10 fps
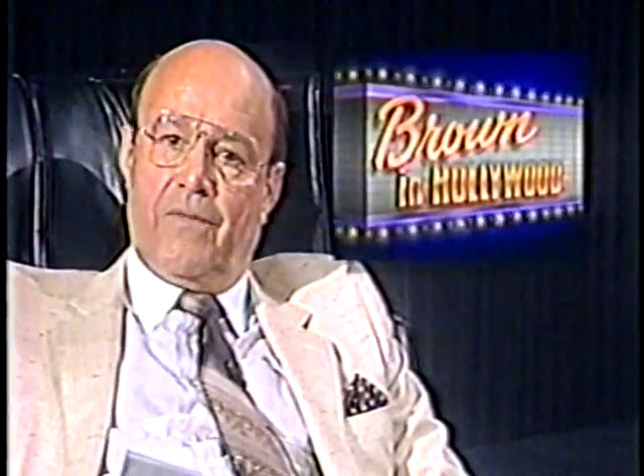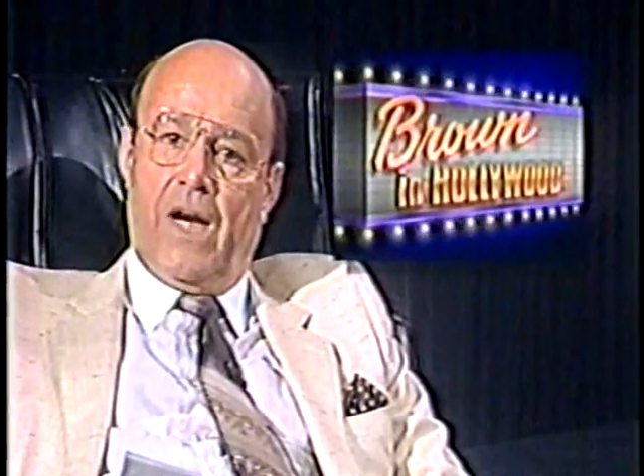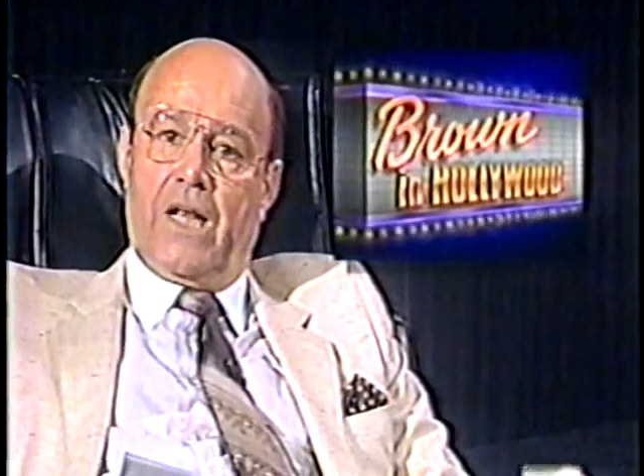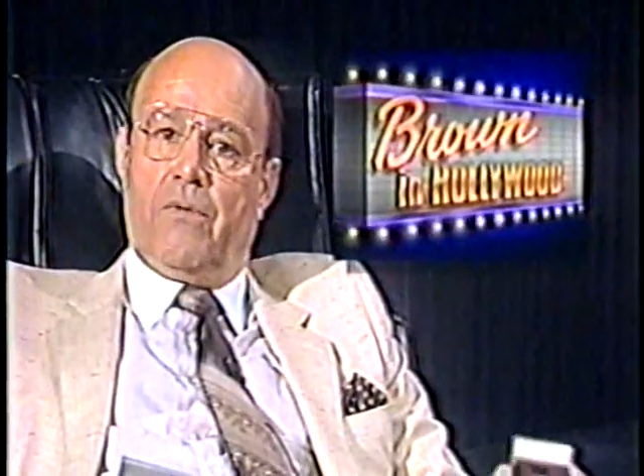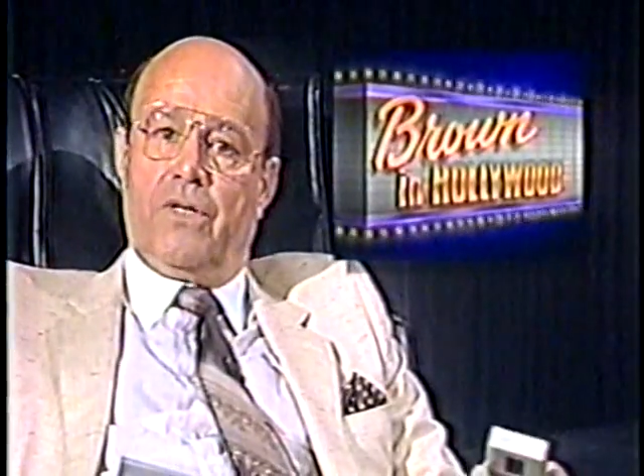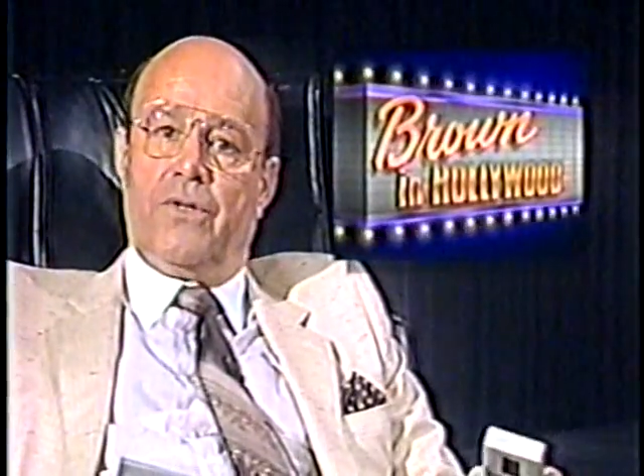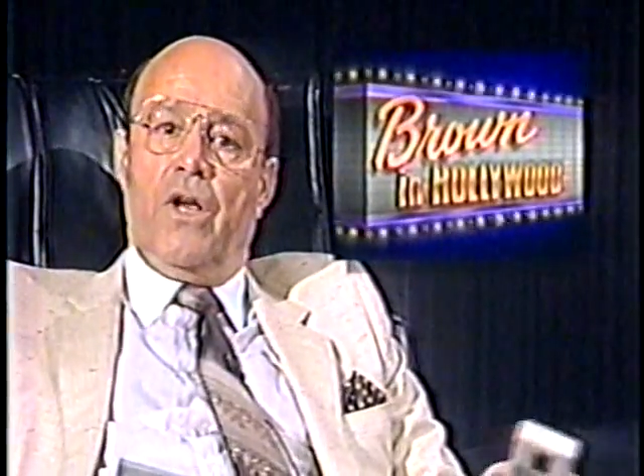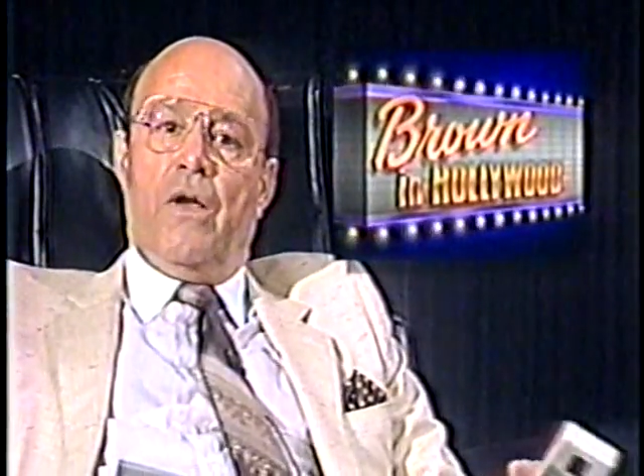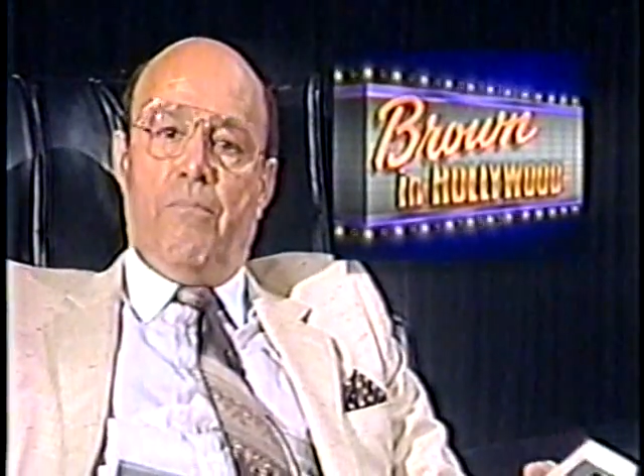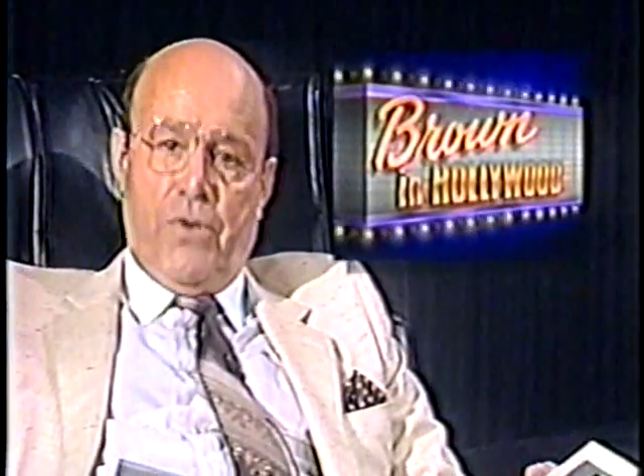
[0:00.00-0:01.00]
of Hollywood's
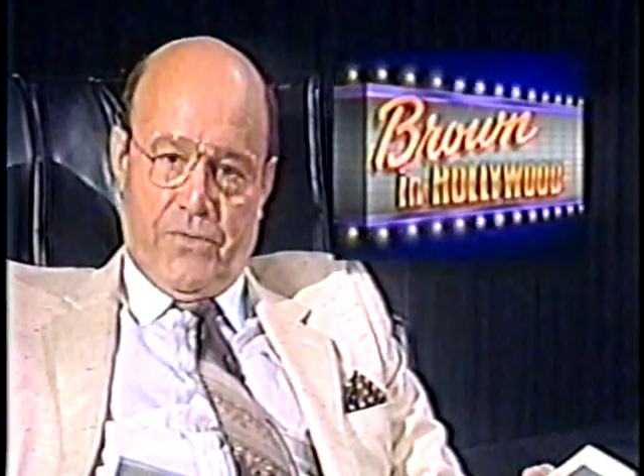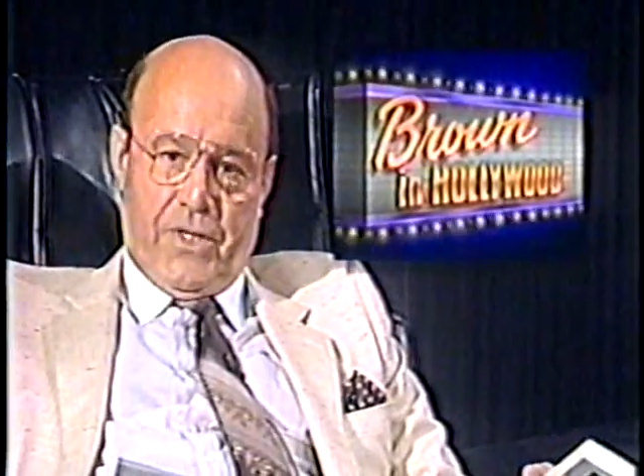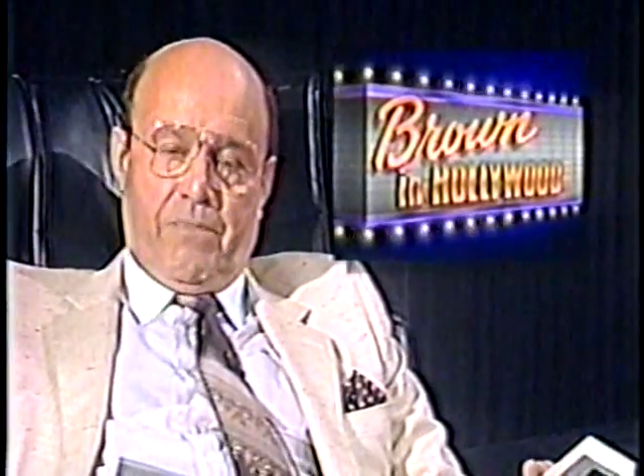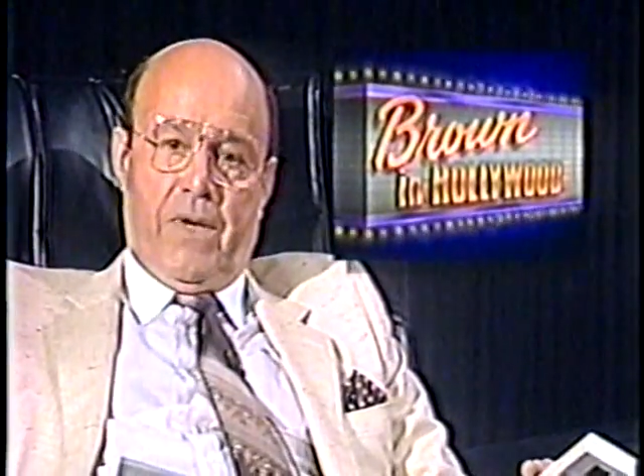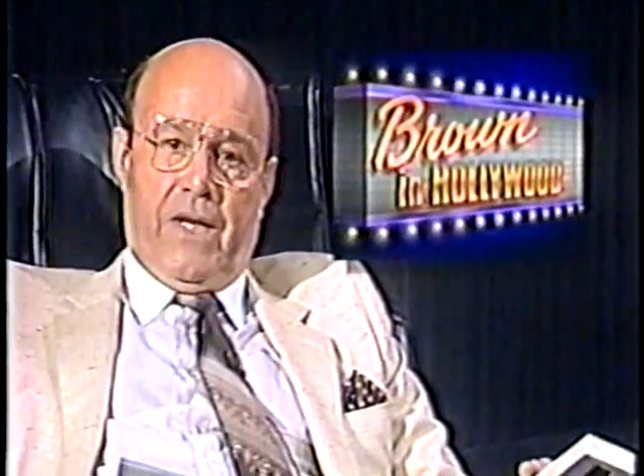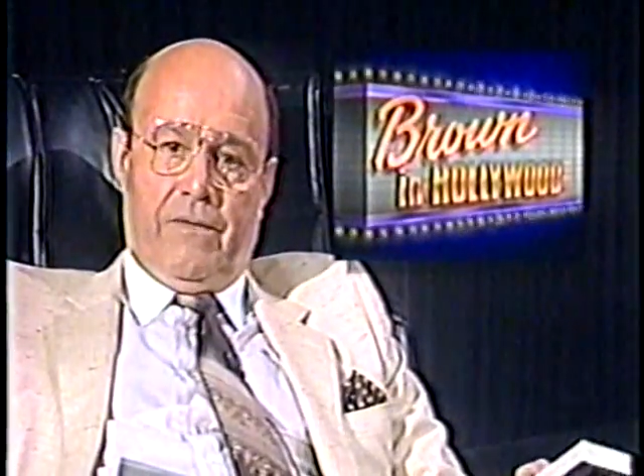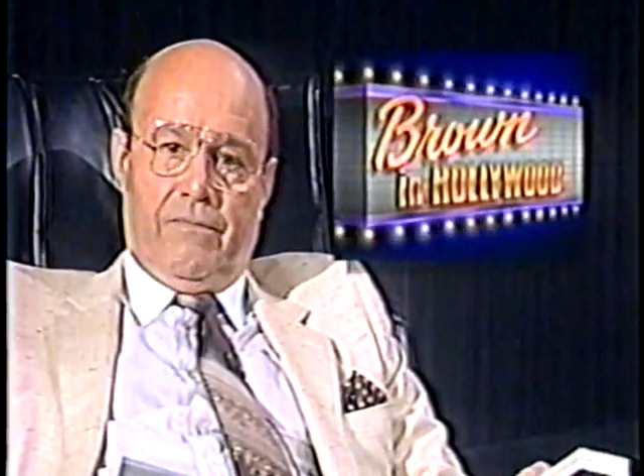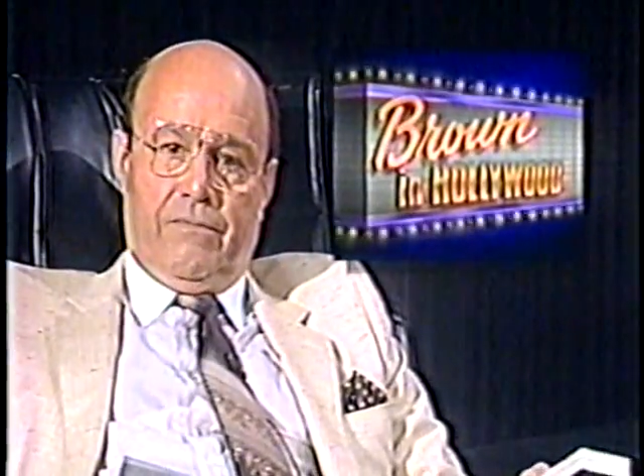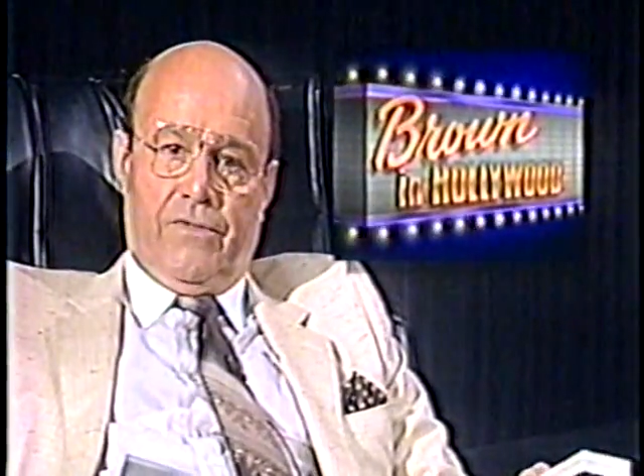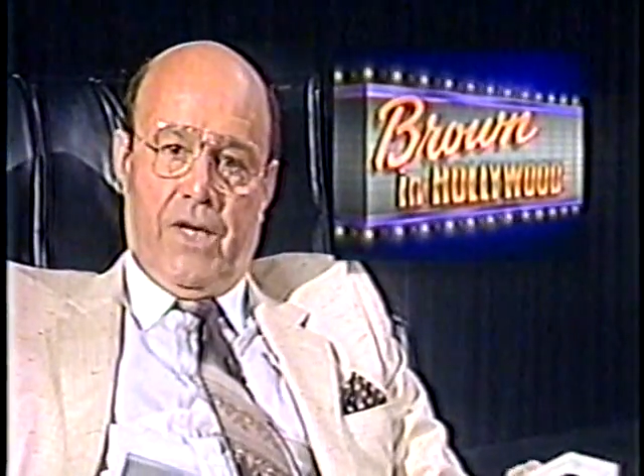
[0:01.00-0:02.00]
music men.
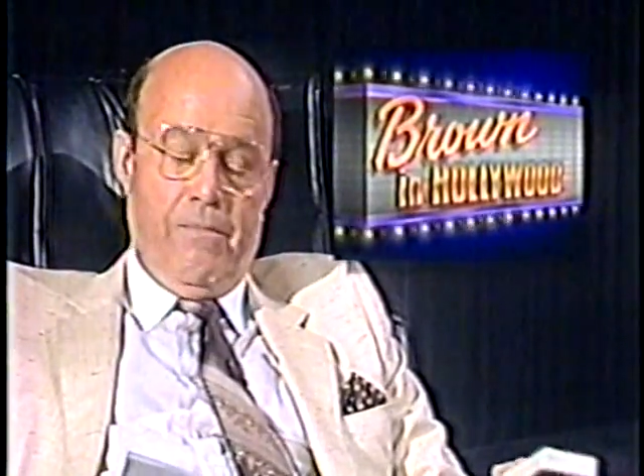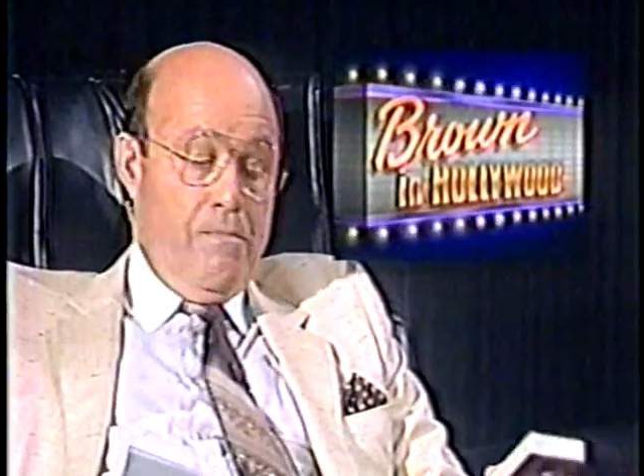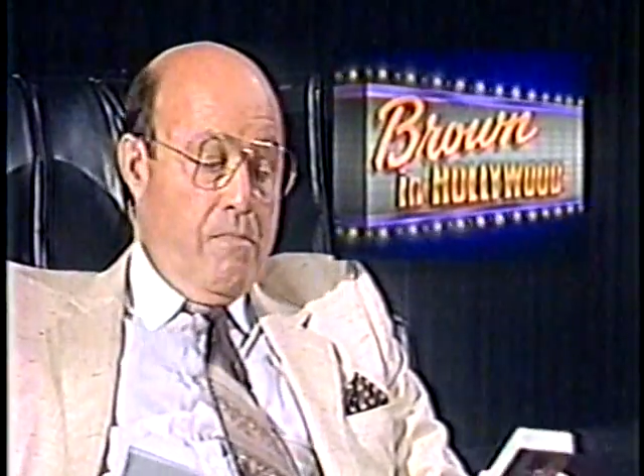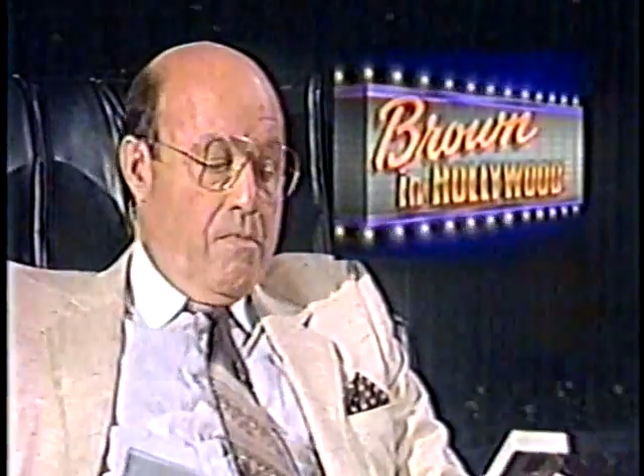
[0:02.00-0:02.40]
Jim?